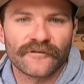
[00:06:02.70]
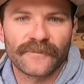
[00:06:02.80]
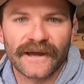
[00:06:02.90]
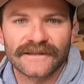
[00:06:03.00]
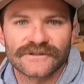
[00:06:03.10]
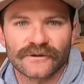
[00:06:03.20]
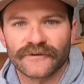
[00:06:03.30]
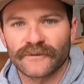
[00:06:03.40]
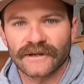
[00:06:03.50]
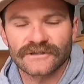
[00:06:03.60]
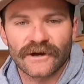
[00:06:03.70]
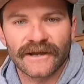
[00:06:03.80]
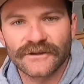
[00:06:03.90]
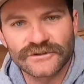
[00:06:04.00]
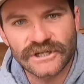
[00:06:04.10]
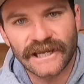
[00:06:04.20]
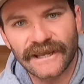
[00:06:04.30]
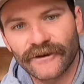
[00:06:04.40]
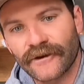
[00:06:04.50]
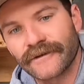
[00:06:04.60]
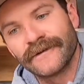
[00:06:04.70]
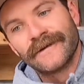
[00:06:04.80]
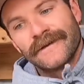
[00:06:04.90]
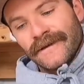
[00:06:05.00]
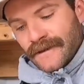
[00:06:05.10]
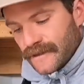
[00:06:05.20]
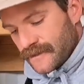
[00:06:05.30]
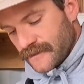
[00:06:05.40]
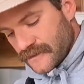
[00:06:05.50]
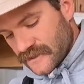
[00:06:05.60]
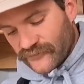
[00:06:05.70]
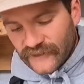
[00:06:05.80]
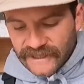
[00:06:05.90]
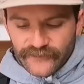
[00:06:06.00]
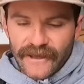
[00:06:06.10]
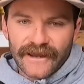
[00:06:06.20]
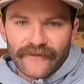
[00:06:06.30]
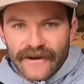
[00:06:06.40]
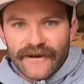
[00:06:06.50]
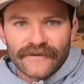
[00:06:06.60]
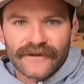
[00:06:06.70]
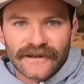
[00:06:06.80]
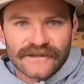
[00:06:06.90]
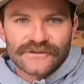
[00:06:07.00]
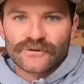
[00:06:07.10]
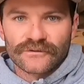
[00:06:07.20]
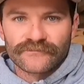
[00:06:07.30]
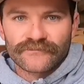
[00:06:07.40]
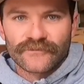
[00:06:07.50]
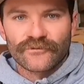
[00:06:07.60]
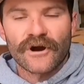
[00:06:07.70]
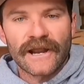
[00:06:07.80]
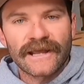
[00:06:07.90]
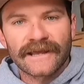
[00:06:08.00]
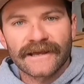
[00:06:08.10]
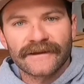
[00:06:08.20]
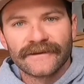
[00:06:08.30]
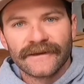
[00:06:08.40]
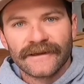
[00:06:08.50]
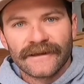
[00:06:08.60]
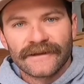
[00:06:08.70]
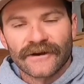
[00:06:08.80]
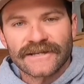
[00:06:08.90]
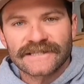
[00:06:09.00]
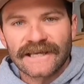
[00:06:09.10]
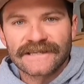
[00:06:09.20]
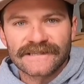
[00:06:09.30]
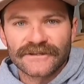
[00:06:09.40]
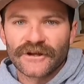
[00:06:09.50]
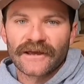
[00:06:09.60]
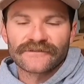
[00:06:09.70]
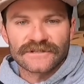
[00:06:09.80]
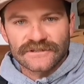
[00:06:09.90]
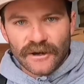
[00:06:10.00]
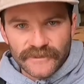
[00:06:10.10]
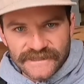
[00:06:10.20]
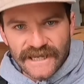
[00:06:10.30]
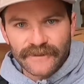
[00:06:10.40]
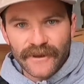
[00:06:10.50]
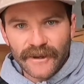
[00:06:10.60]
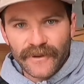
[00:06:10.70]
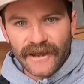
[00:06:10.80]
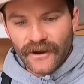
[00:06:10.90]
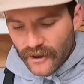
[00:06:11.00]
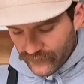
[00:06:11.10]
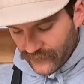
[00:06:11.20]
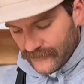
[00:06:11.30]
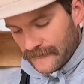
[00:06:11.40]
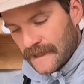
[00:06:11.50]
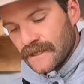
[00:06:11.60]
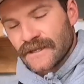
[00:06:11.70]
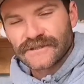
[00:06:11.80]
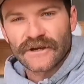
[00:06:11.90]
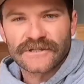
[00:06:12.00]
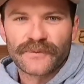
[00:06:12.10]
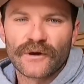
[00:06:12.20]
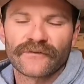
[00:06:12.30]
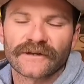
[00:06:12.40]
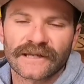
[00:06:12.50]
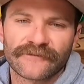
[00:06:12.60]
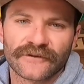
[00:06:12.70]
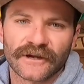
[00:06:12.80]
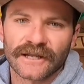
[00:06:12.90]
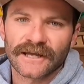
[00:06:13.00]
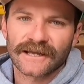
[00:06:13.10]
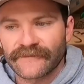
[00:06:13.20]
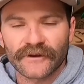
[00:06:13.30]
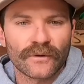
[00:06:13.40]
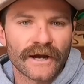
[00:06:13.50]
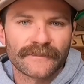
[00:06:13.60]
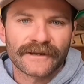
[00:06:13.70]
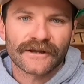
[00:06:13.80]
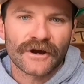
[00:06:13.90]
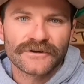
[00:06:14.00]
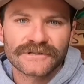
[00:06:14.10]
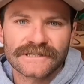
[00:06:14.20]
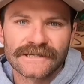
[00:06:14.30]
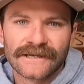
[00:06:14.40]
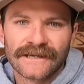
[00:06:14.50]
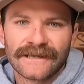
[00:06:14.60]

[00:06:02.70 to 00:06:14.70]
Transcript: soft baits or if you want to tie a new jig head on, you just fling the bag around and it's all right here, nice and easy. You don't have to stop and take a backpack off. So it's perfect if you're going to cover quite a bit of coast.